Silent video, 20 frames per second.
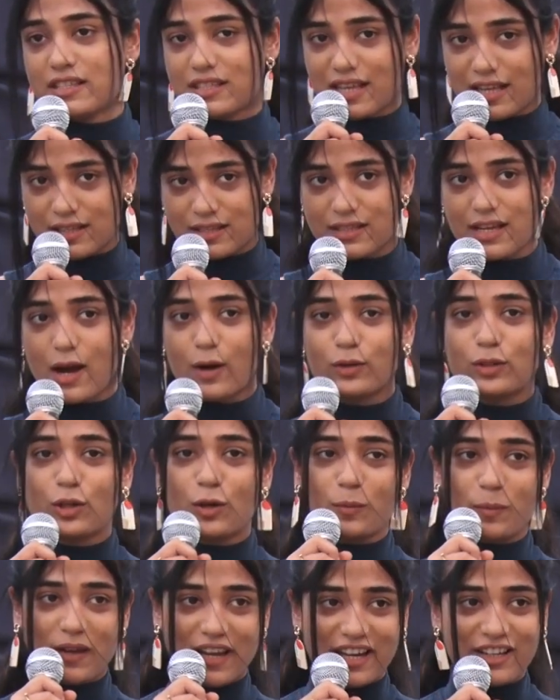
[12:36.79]
test out
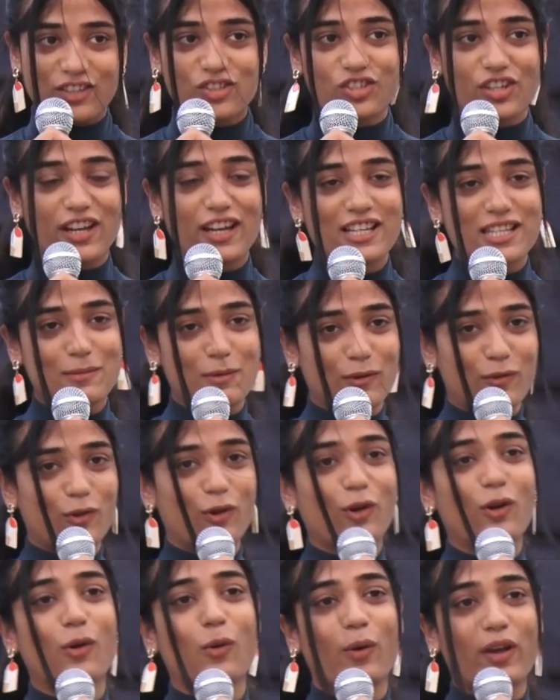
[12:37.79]
your paint shades before
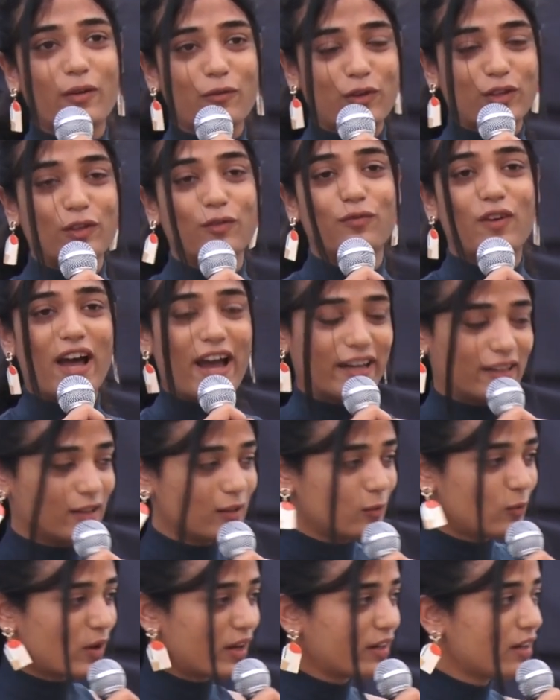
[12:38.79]
going for the
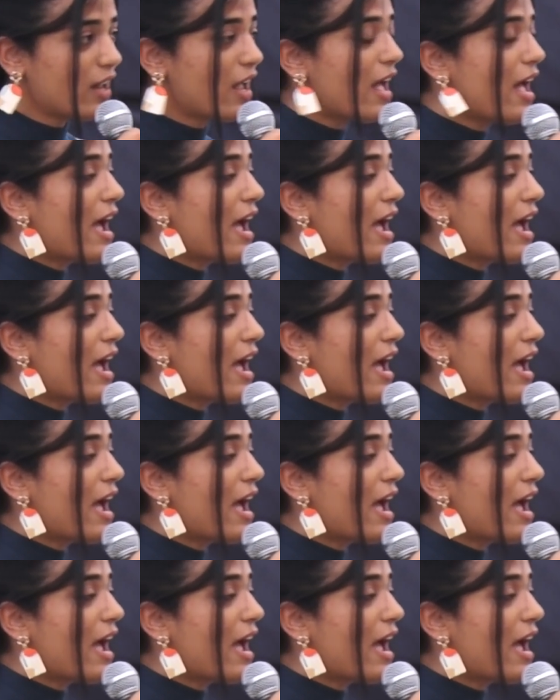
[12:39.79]
final one,